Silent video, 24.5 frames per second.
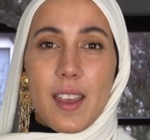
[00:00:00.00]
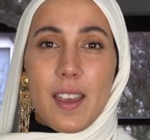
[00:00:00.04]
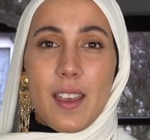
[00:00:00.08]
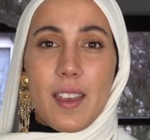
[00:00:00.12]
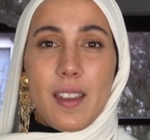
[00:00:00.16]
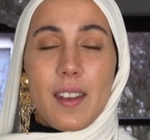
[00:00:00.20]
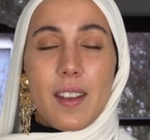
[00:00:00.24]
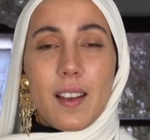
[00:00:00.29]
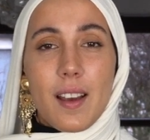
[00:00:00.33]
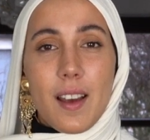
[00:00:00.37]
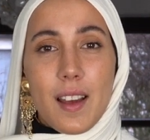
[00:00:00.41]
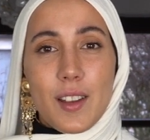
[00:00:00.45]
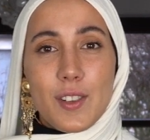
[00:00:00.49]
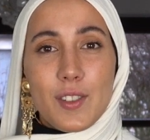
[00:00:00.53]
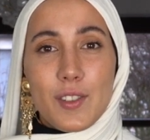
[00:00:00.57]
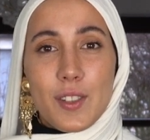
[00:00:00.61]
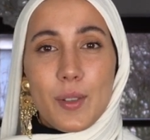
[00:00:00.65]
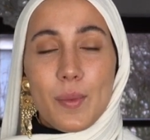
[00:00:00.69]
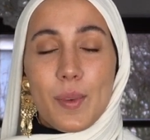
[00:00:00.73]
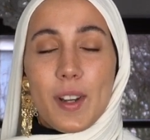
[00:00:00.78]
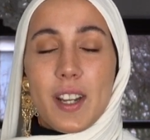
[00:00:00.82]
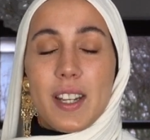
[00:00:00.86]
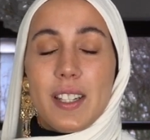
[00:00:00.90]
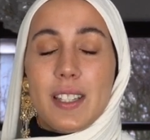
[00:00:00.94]
in a country
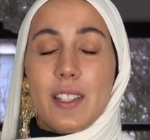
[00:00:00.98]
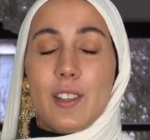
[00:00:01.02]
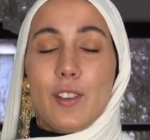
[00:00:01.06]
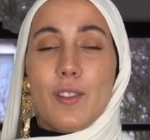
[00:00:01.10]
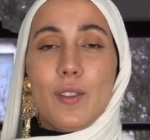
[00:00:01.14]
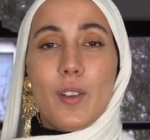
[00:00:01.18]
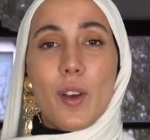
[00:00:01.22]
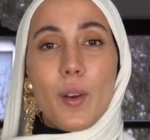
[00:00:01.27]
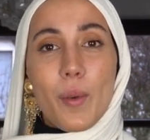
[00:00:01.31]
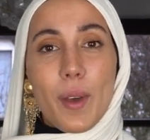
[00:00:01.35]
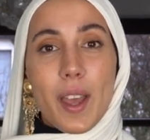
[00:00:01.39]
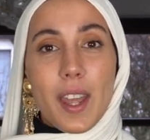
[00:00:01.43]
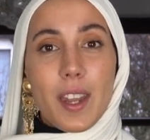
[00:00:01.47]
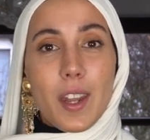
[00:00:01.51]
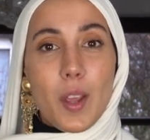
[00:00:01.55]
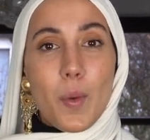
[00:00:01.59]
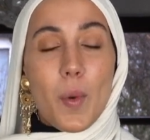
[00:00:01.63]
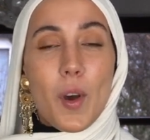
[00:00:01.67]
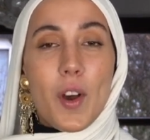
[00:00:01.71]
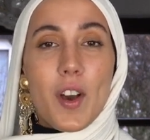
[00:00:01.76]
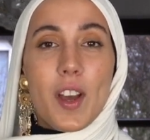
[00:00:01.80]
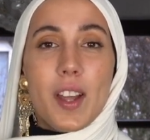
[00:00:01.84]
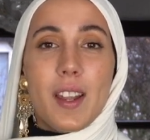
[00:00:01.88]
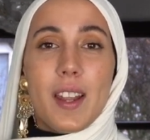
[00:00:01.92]
where I didn't know
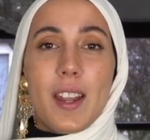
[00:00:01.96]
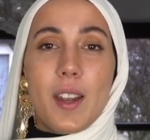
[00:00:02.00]
anyone,